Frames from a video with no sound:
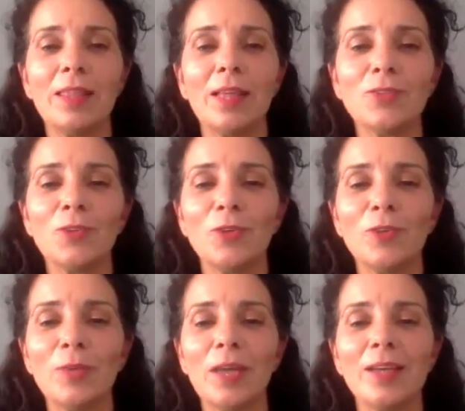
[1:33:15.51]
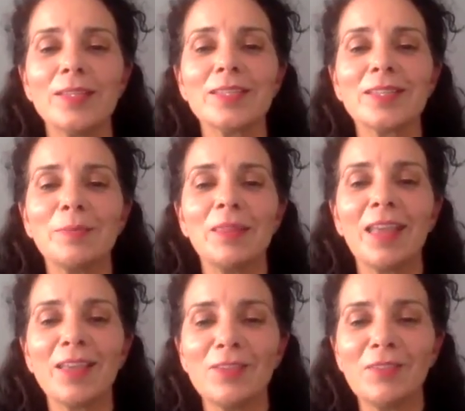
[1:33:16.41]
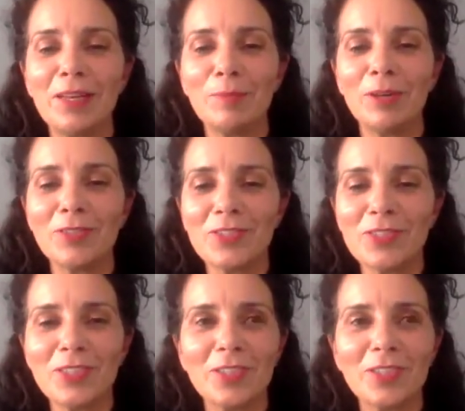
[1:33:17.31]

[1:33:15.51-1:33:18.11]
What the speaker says: That's all that we ask. But thank you very much.